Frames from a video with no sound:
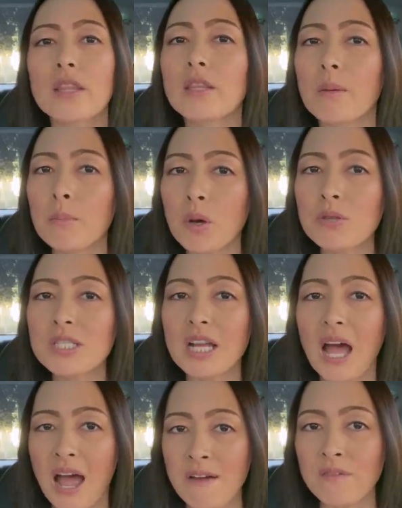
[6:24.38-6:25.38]
The most
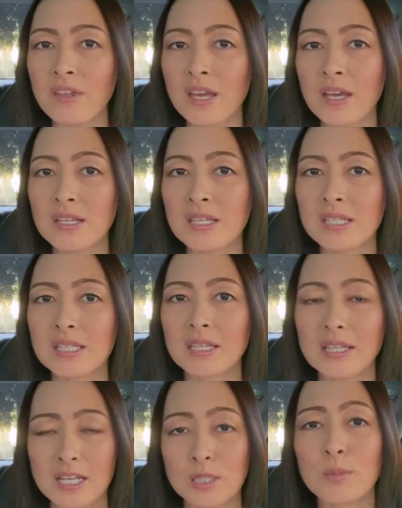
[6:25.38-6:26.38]
obvious
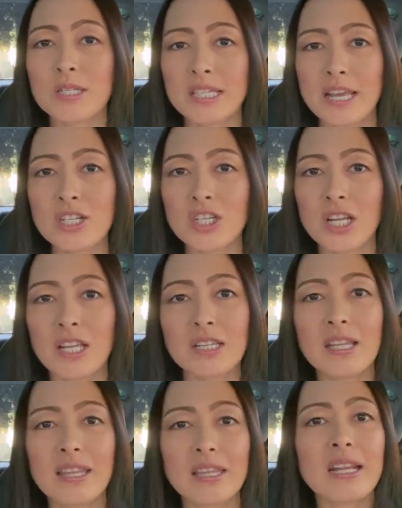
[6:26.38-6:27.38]

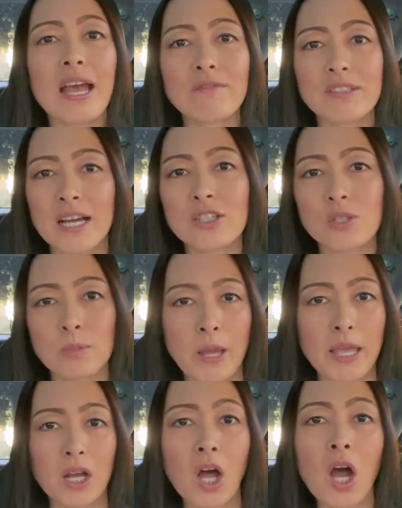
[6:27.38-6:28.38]
customization that I've done to
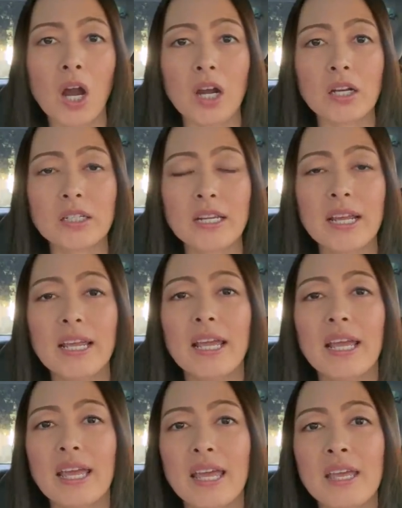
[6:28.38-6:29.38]
my car
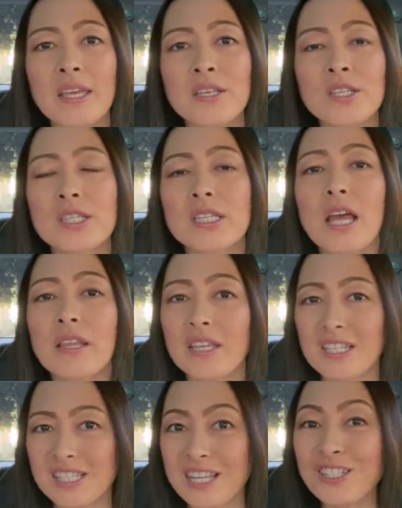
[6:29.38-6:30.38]
is
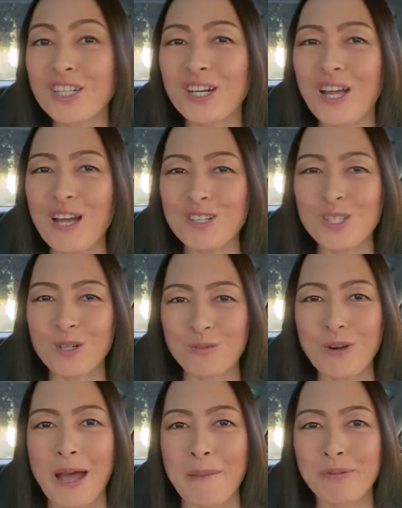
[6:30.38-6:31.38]
the center console
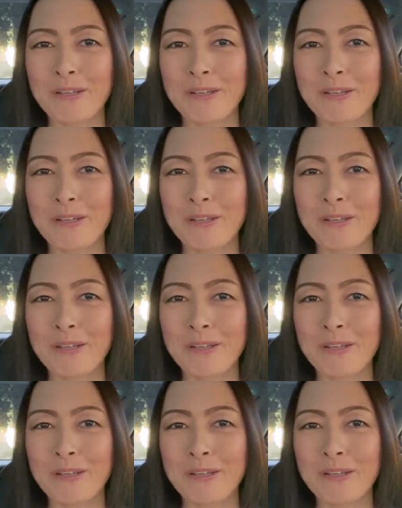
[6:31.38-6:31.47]
wrap.